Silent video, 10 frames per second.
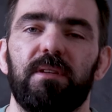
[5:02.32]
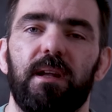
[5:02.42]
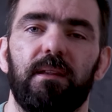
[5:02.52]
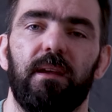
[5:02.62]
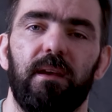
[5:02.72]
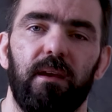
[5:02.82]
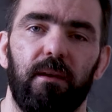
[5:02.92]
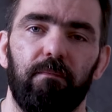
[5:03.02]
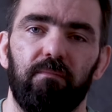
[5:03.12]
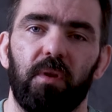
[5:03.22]
we will
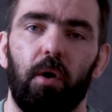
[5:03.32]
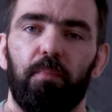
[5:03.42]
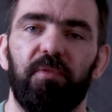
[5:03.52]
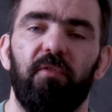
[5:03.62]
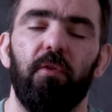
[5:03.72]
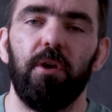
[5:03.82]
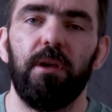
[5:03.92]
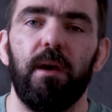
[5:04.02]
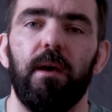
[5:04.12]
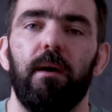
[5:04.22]
need 8
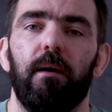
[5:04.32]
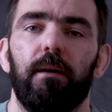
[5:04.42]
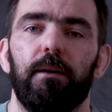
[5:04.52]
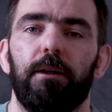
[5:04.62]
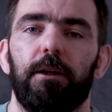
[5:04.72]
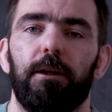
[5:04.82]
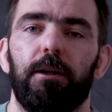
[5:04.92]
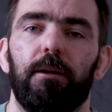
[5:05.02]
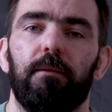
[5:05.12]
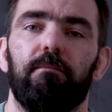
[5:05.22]
sponges.
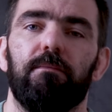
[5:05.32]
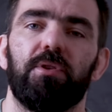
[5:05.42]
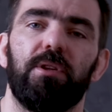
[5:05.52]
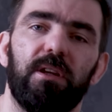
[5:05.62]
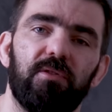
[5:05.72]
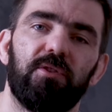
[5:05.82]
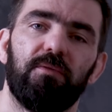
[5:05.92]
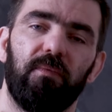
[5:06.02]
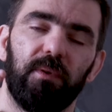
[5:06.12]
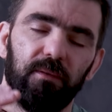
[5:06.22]
So we'll have
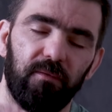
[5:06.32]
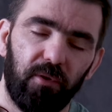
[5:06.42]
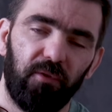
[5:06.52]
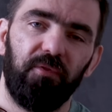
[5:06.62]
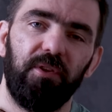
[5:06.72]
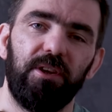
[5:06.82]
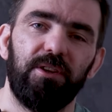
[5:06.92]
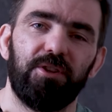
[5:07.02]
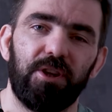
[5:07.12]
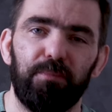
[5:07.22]
7 layers of
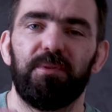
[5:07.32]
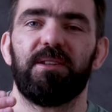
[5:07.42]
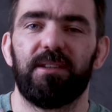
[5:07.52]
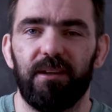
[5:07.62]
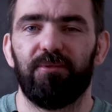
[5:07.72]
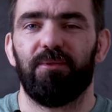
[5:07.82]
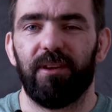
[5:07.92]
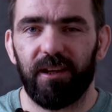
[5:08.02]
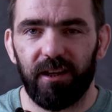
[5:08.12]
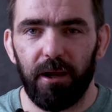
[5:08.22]
cream,
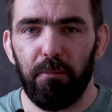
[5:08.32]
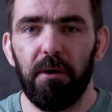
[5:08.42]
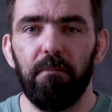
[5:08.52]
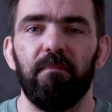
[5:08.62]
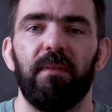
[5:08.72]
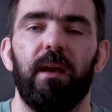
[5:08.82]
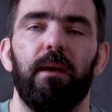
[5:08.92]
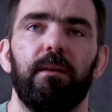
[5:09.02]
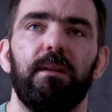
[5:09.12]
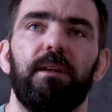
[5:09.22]
4 of
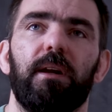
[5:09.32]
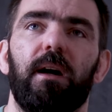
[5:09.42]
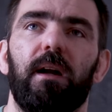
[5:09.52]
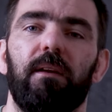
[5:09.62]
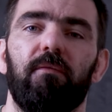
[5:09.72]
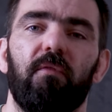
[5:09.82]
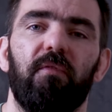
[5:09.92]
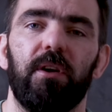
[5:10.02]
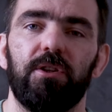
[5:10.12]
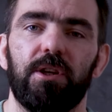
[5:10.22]
which will be
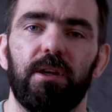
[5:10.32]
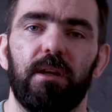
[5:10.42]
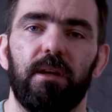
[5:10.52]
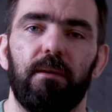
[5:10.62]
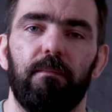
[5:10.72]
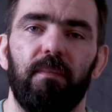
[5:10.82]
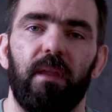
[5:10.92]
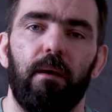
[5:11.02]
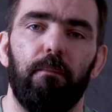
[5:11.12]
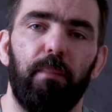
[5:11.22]
with
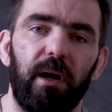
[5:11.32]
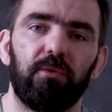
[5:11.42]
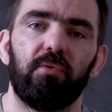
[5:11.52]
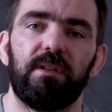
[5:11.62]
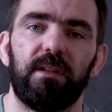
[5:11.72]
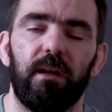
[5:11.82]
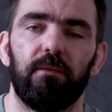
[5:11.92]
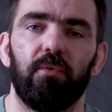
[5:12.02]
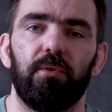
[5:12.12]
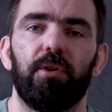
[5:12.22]
raspberry
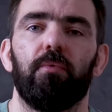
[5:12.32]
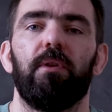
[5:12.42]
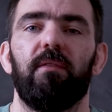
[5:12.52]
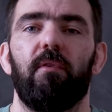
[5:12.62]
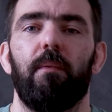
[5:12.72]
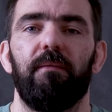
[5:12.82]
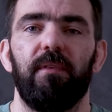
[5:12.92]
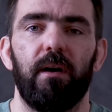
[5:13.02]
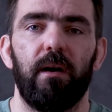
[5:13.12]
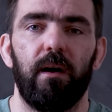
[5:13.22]
insert,
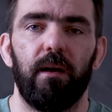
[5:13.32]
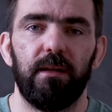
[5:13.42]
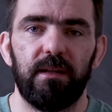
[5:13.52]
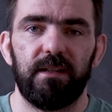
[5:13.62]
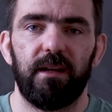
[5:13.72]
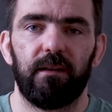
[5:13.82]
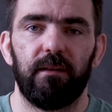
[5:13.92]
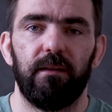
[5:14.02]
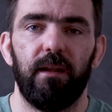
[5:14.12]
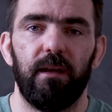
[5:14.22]
and the other 3
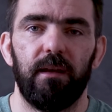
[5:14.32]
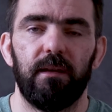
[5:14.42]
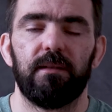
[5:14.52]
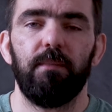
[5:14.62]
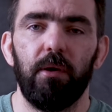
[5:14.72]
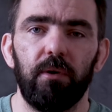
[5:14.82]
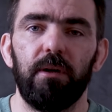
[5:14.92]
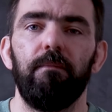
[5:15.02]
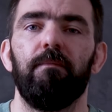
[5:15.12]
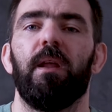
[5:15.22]
will only
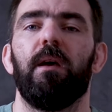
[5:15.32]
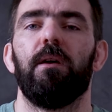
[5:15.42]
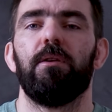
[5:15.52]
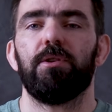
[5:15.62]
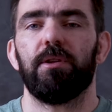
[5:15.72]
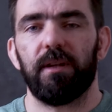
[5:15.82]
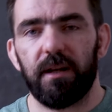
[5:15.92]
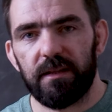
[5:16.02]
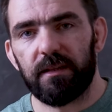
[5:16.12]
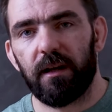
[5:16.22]
have pistachio
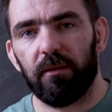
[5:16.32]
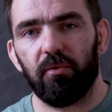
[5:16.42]
cream,